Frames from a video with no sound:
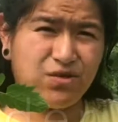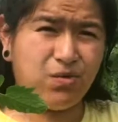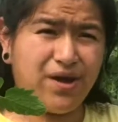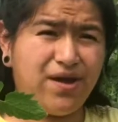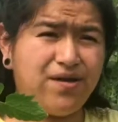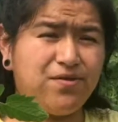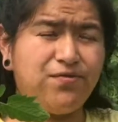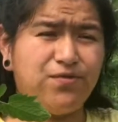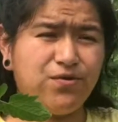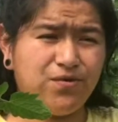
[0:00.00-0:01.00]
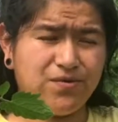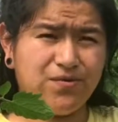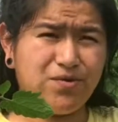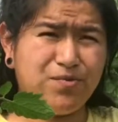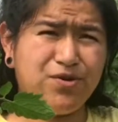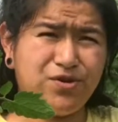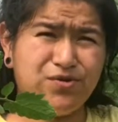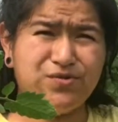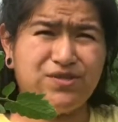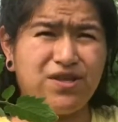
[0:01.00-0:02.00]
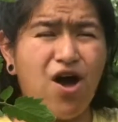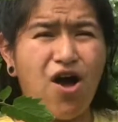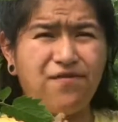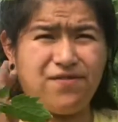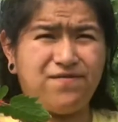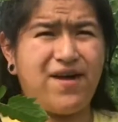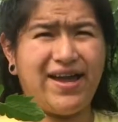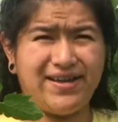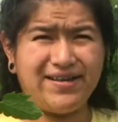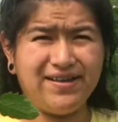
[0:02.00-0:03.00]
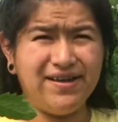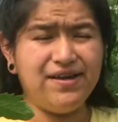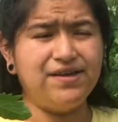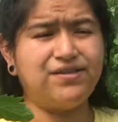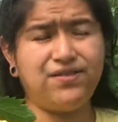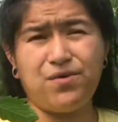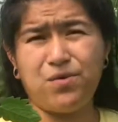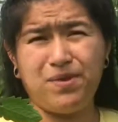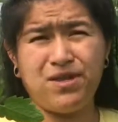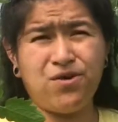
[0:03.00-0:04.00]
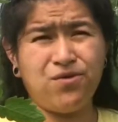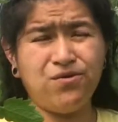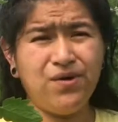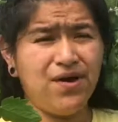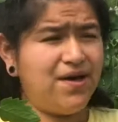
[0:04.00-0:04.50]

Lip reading: where the fruit will produce off the vine. So there will be no